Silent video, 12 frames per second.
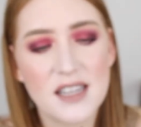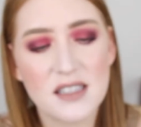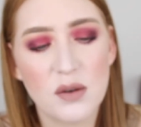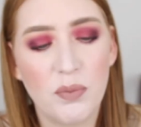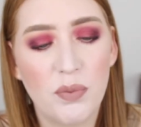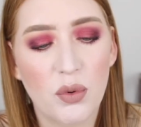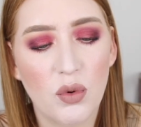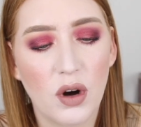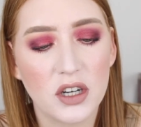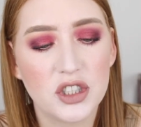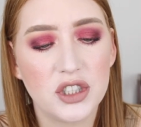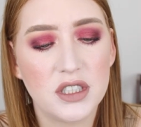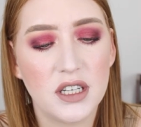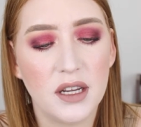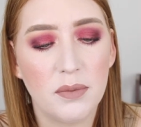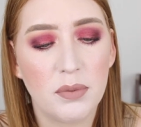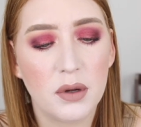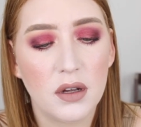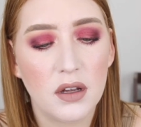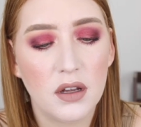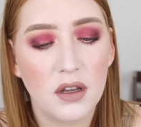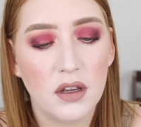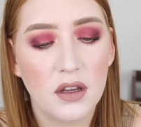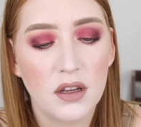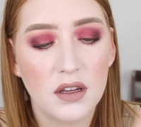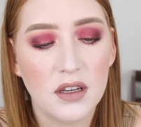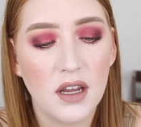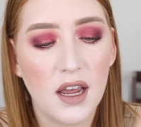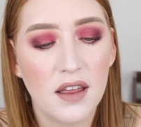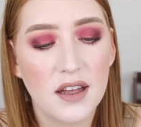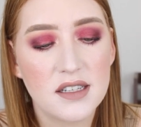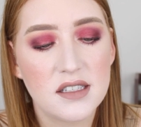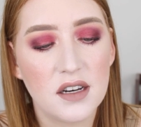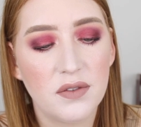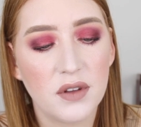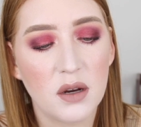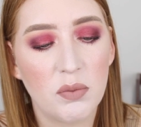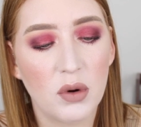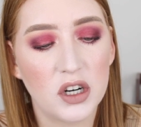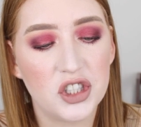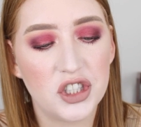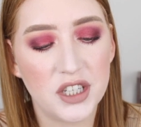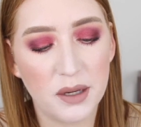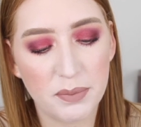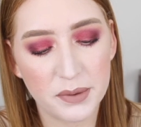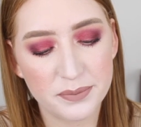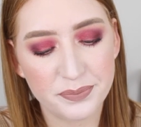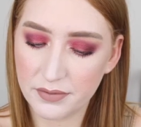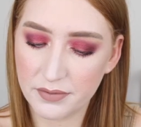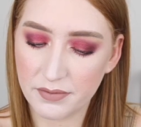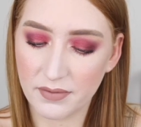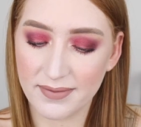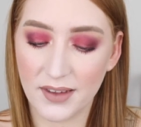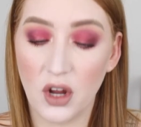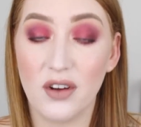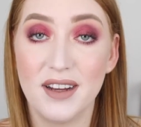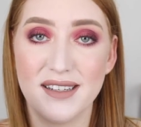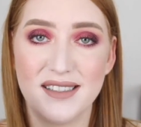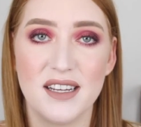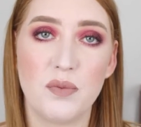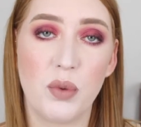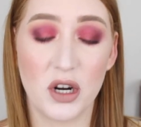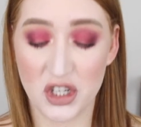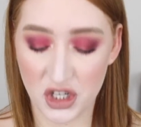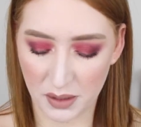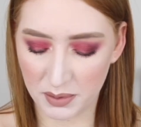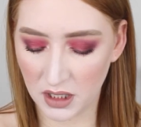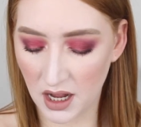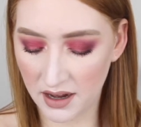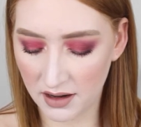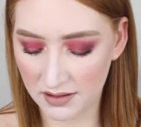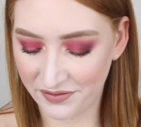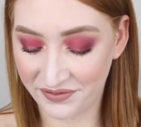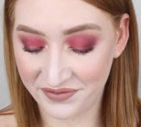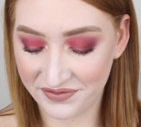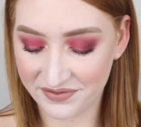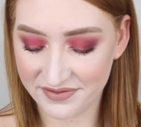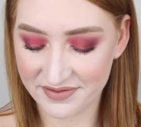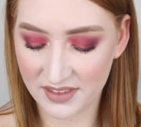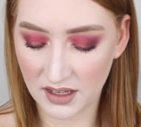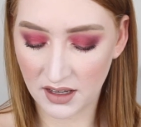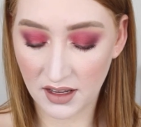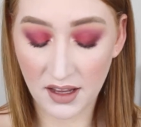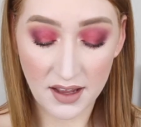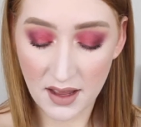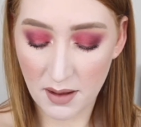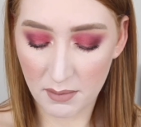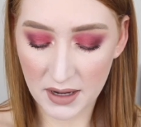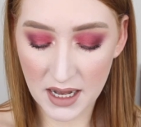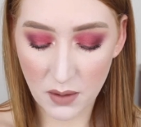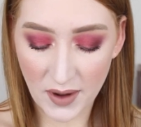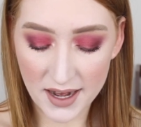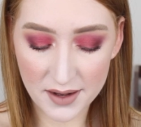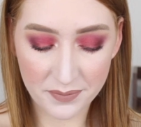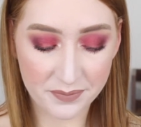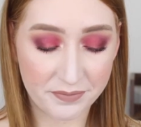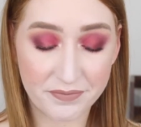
this has a brush tip. Yeah, that's definitely a brush tip. It says brush tip liner. But anyway,